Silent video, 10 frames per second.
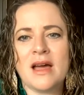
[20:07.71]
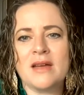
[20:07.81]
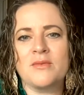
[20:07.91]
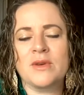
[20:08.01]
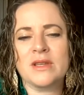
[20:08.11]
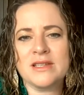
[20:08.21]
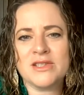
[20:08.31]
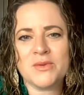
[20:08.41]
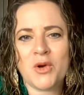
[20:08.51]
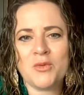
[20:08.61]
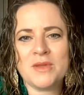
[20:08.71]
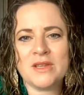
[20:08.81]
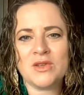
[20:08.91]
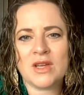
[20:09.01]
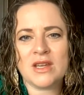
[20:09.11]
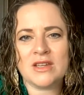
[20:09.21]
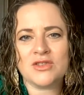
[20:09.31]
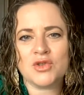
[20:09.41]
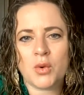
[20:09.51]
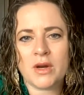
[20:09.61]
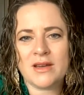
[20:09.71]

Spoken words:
I really do hope that you can enjoy